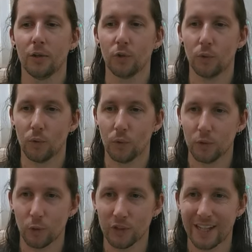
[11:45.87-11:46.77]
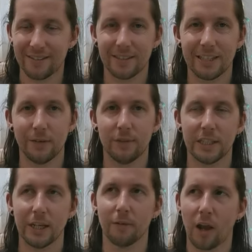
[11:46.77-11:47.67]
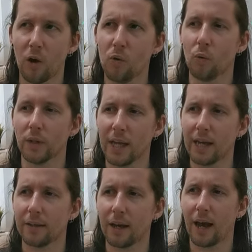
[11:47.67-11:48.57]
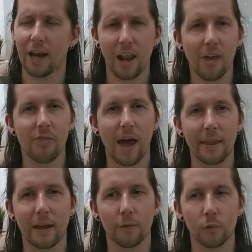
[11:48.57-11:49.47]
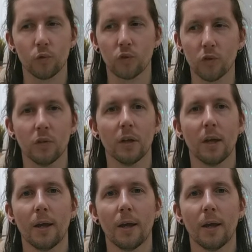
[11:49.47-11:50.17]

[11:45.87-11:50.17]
your sensitivity of like, oh yeah, I like that, that feels good,